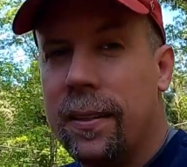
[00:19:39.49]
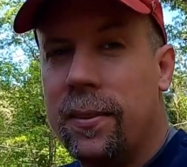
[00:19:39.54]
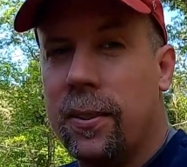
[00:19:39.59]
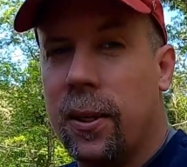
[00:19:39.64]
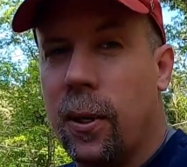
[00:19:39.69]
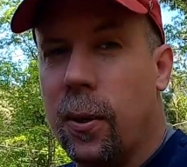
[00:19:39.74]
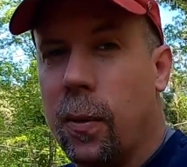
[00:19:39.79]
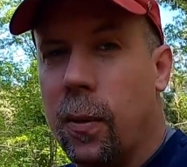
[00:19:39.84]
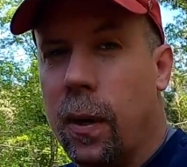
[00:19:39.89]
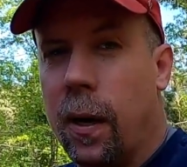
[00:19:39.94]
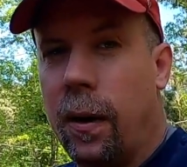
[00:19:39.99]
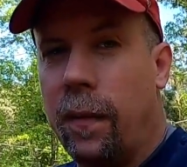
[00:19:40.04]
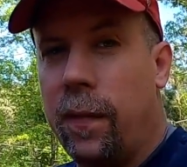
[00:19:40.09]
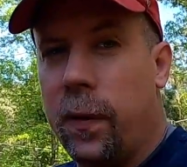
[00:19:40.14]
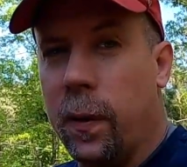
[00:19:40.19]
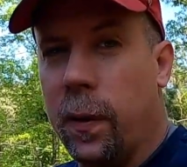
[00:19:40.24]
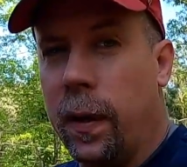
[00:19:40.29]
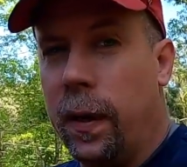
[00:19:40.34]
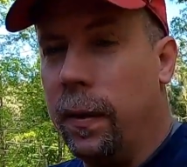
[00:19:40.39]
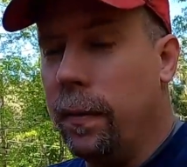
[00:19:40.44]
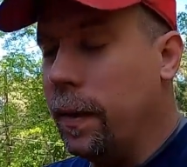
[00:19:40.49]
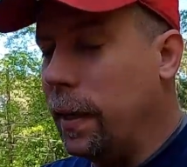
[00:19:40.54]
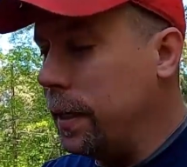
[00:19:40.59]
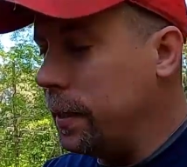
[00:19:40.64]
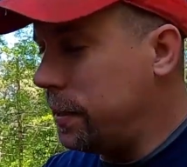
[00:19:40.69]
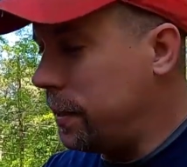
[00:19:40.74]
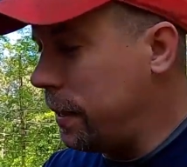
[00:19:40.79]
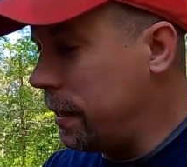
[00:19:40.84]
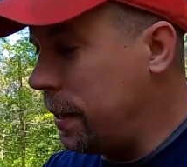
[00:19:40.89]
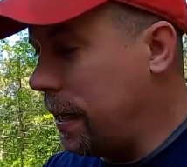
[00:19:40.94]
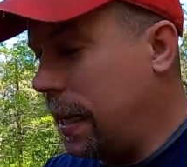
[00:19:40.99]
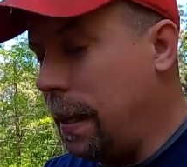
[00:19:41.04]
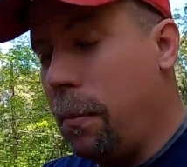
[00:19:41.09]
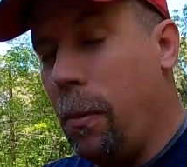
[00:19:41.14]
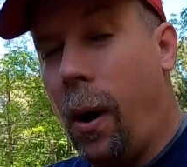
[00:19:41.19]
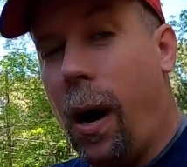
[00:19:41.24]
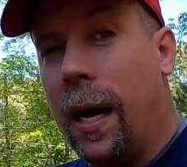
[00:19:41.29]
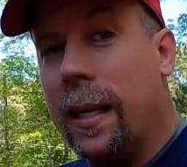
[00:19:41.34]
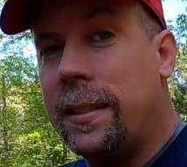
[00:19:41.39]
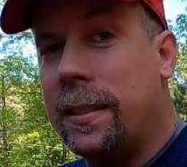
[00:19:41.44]
So uh, if you're interested,
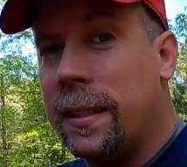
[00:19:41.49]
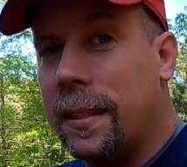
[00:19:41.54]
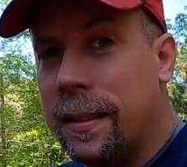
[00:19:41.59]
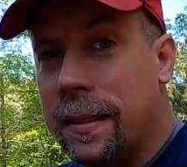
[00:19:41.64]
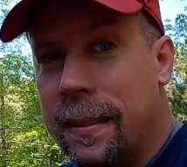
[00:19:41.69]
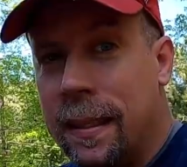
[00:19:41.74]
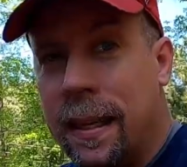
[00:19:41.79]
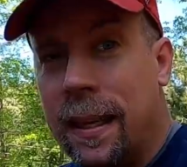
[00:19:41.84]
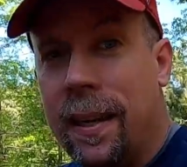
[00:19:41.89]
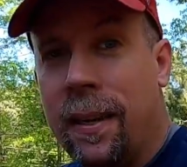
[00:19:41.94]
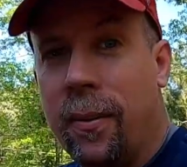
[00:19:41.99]
keep watching.